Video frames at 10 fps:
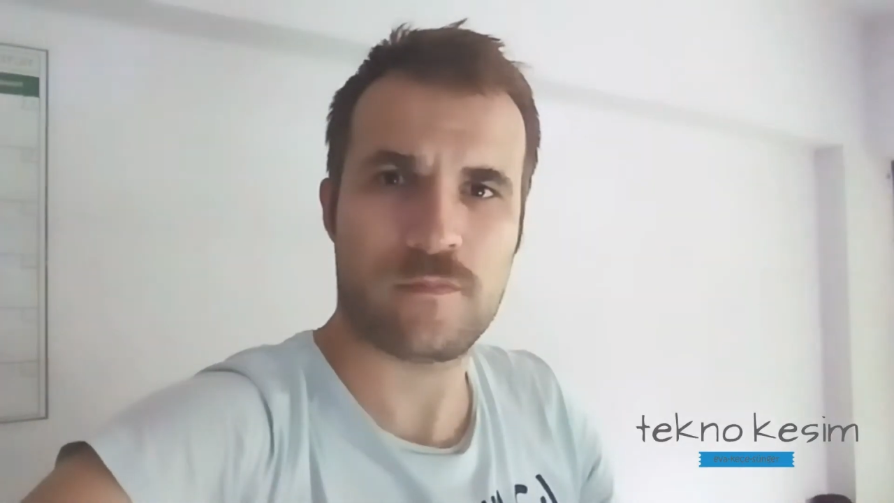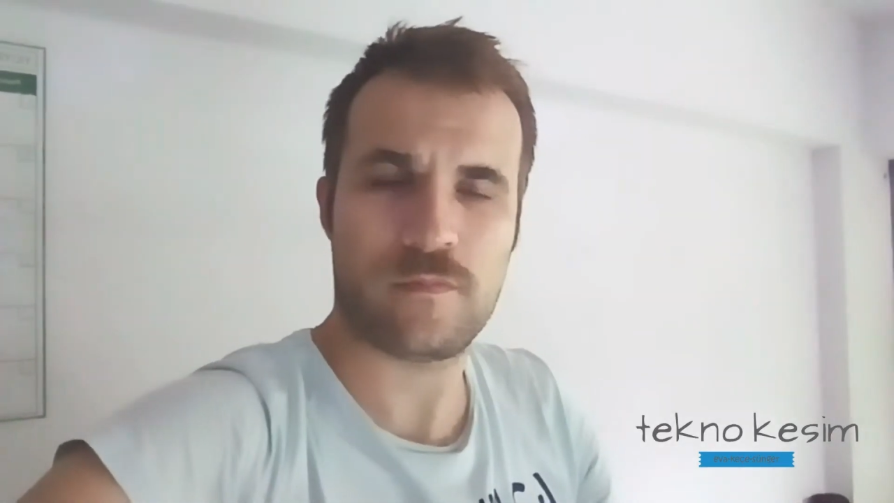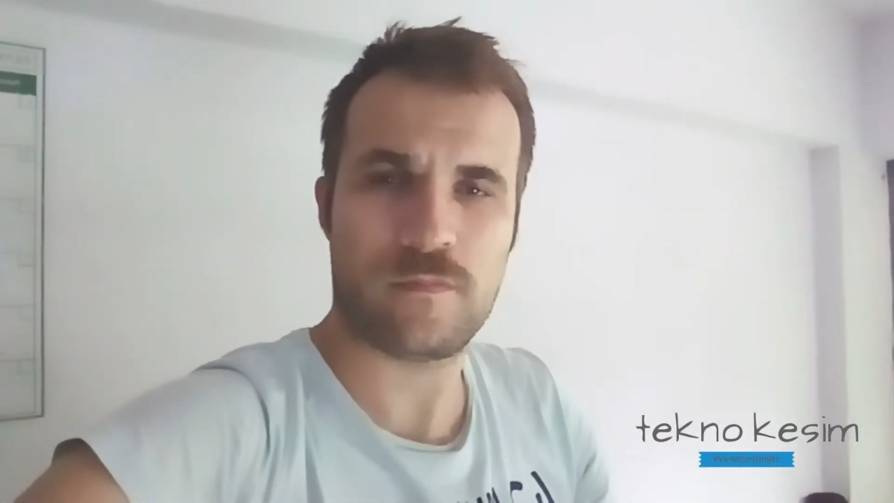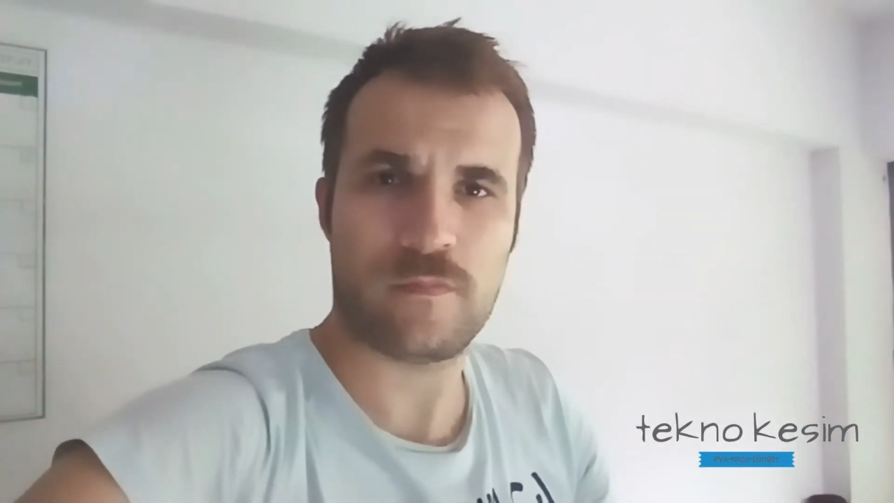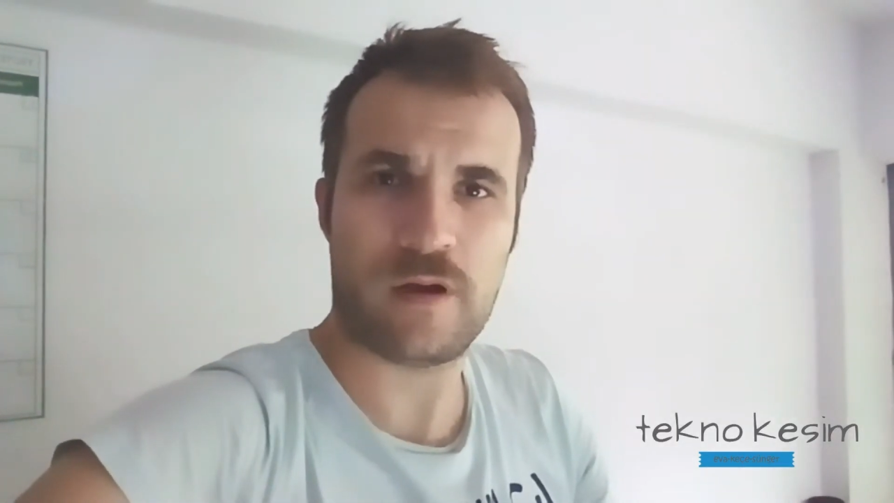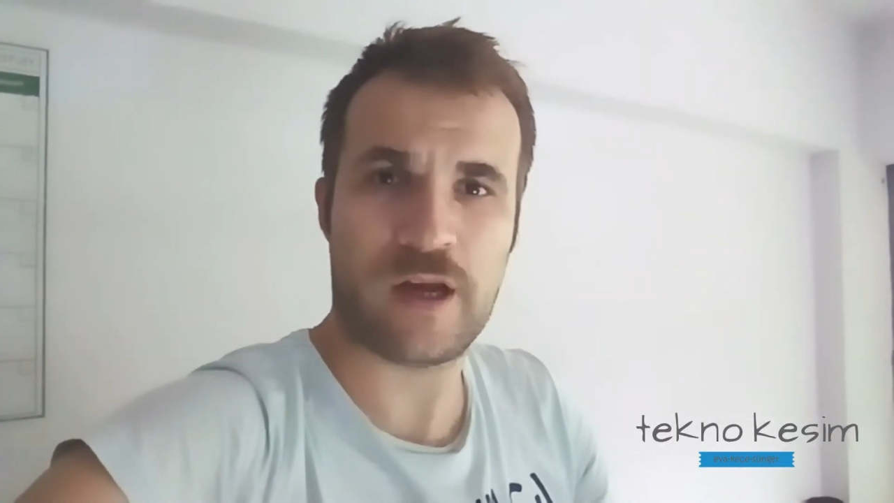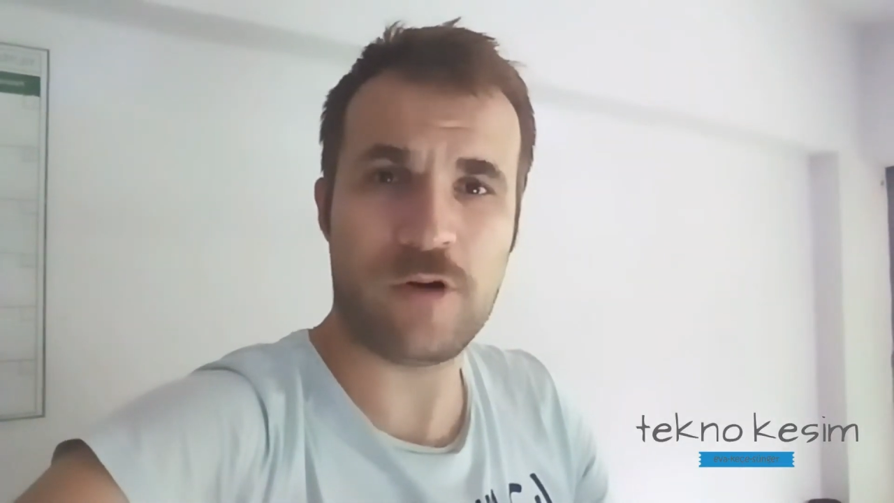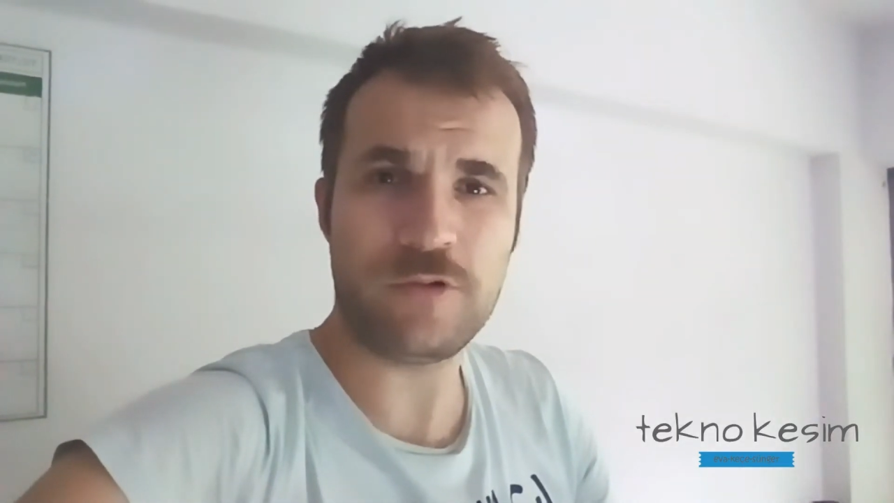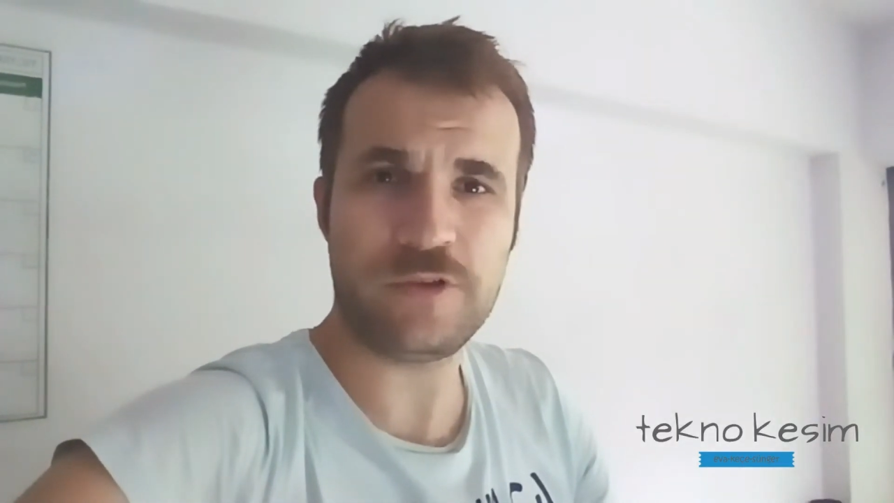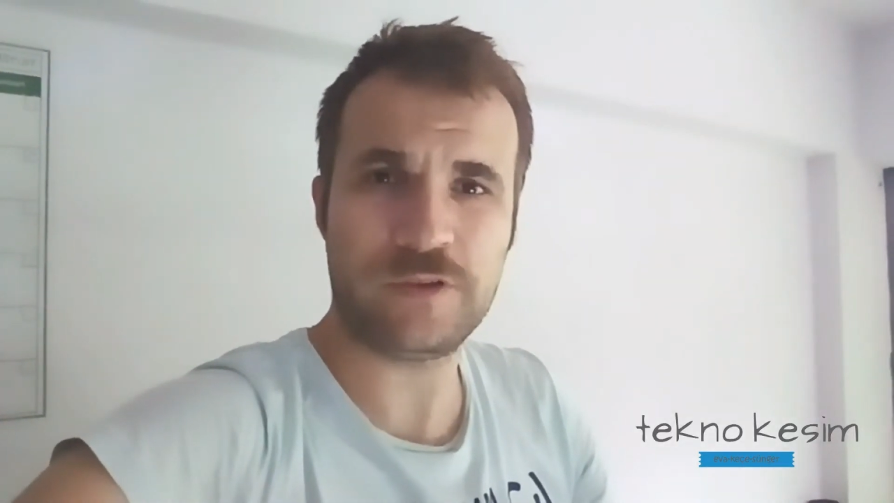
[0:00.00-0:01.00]

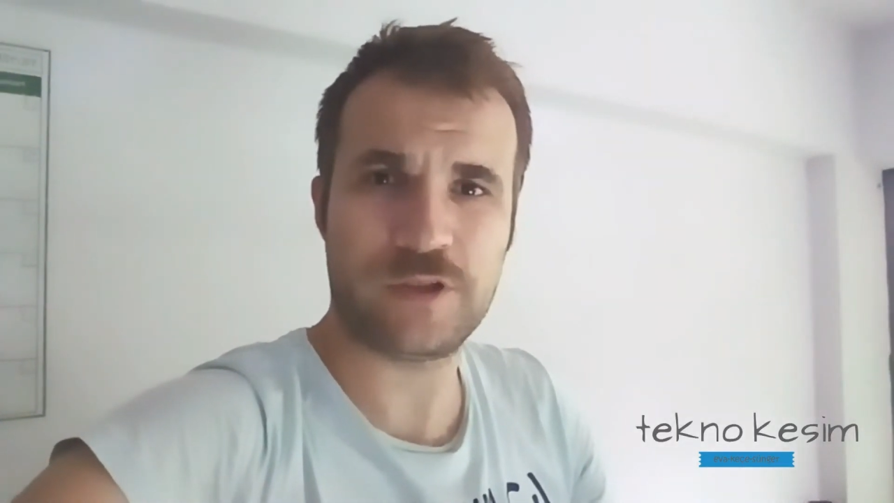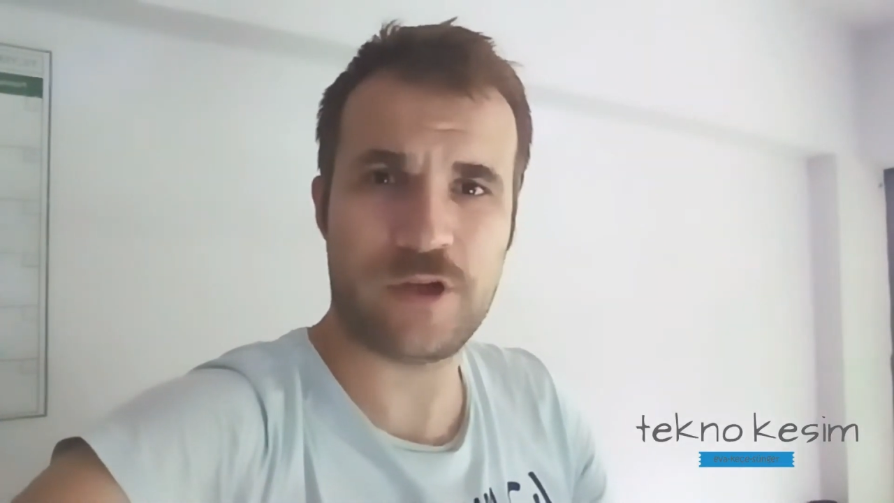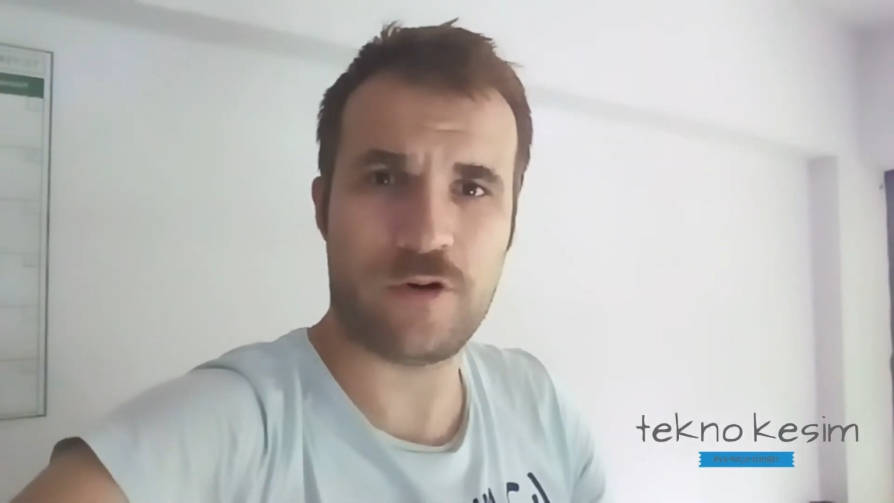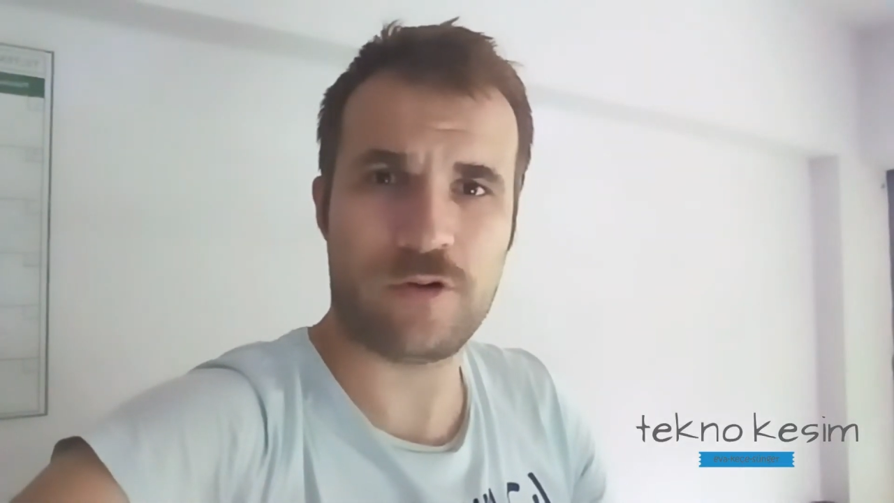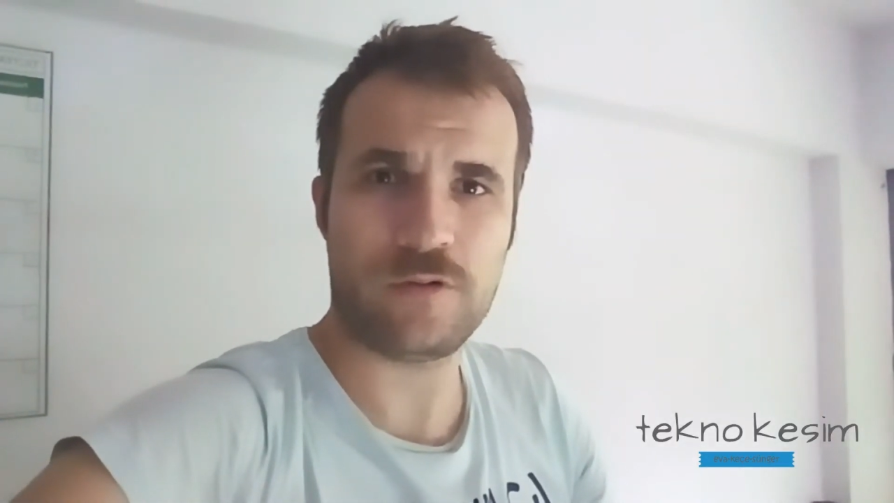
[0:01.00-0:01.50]
According to your